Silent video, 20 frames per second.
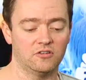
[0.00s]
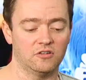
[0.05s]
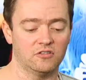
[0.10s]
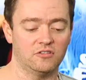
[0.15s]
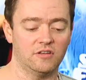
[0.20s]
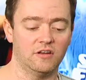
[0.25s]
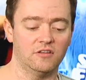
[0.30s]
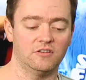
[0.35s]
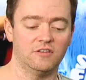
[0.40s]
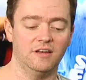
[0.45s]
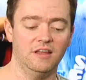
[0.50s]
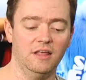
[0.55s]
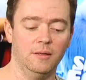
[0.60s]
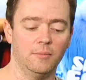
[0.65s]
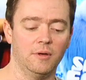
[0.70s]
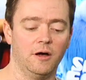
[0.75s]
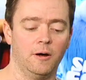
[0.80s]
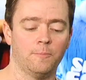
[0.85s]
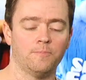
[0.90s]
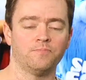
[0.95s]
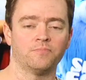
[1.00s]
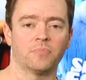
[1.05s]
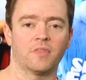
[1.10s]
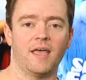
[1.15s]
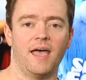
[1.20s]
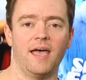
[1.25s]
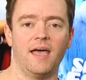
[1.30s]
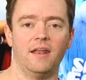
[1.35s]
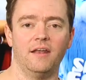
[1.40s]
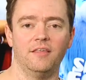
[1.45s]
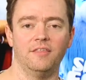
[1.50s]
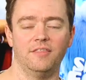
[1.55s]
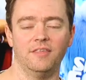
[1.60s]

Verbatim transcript: Just send us an email at